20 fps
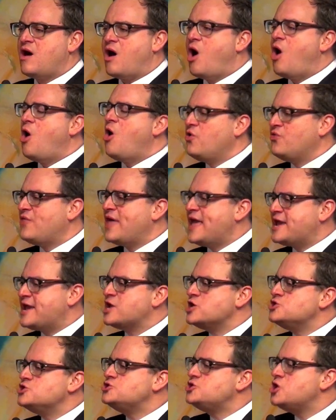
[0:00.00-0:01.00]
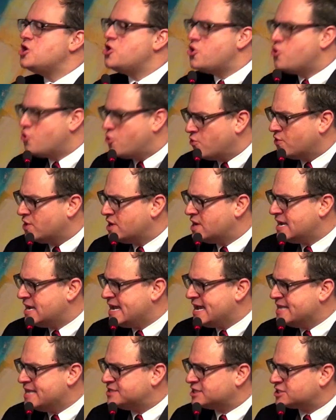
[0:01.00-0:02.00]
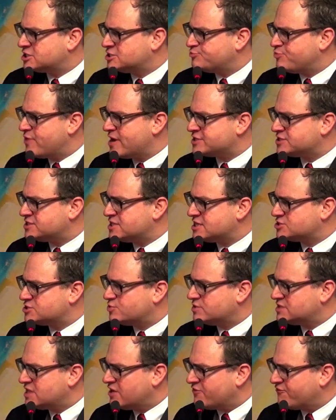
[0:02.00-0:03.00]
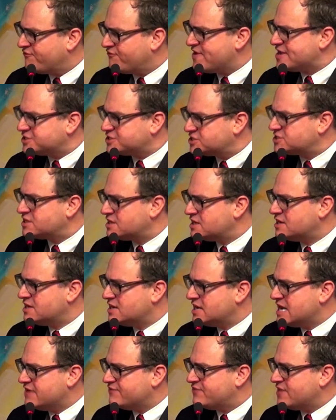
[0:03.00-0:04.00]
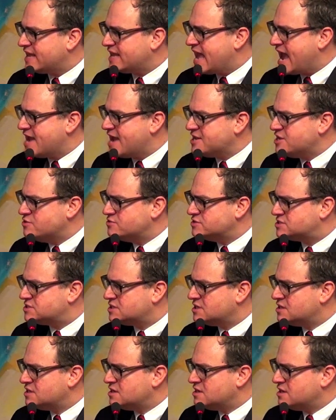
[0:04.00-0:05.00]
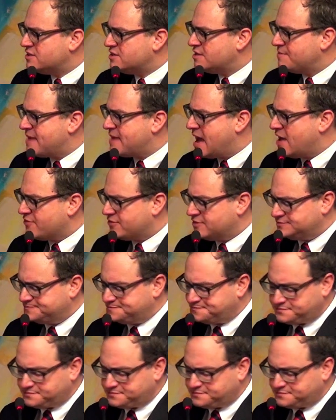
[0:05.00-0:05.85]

all they can do is express things with their fist if they can't use their mouth.